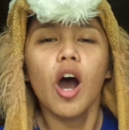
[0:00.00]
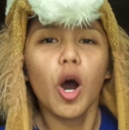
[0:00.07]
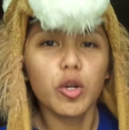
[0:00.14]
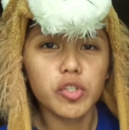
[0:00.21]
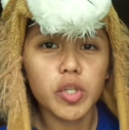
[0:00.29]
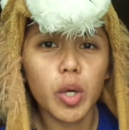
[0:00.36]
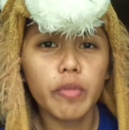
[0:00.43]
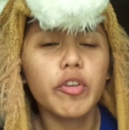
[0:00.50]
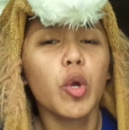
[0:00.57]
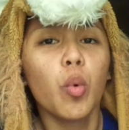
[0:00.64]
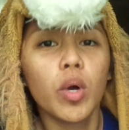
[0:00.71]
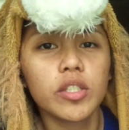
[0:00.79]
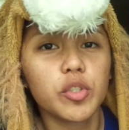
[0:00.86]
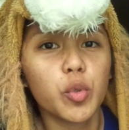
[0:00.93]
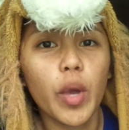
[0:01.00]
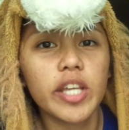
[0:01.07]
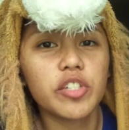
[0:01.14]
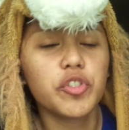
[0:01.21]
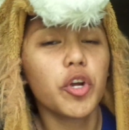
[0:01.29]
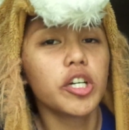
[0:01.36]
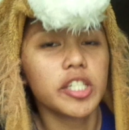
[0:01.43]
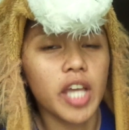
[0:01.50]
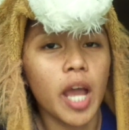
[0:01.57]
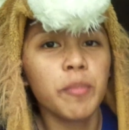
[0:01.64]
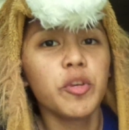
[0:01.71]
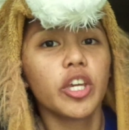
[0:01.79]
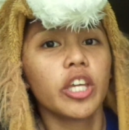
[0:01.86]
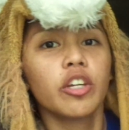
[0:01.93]
Also, if you want to waste your
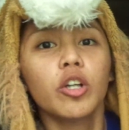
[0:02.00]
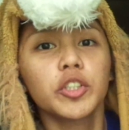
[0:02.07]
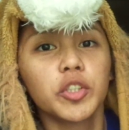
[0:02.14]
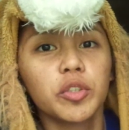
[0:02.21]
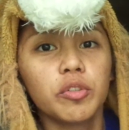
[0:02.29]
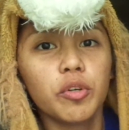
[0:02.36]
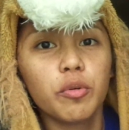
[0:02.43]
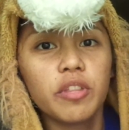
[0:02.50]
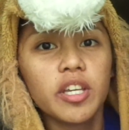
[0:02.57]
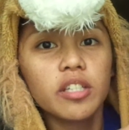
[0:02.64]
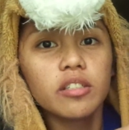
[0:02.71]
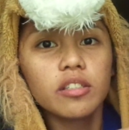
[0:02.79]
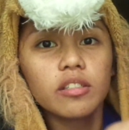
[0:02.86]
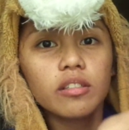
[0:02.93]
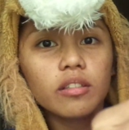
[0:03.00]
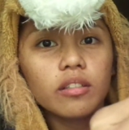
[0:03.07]
time, you can also do this.